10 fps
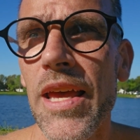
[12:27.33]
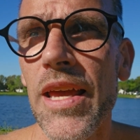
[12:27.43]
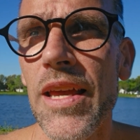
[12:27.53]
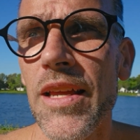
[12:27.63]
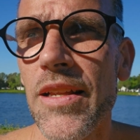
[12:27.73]

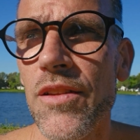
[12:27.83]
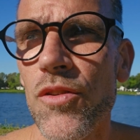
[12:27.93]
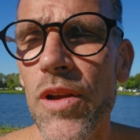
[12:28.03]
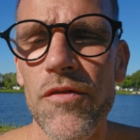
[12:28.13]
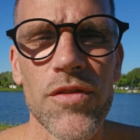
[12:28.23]
And
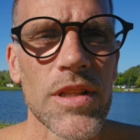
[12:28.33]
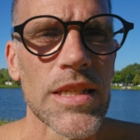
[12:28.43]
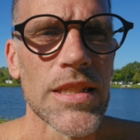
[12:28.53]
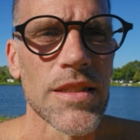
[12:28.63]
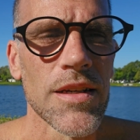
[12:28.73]

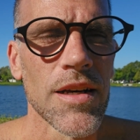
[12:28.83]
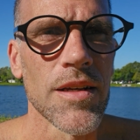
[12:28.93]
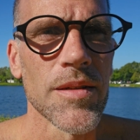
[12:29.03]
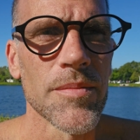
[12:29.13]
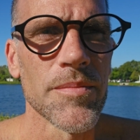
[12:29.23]
gratefully,
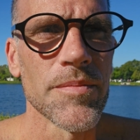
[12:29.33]
I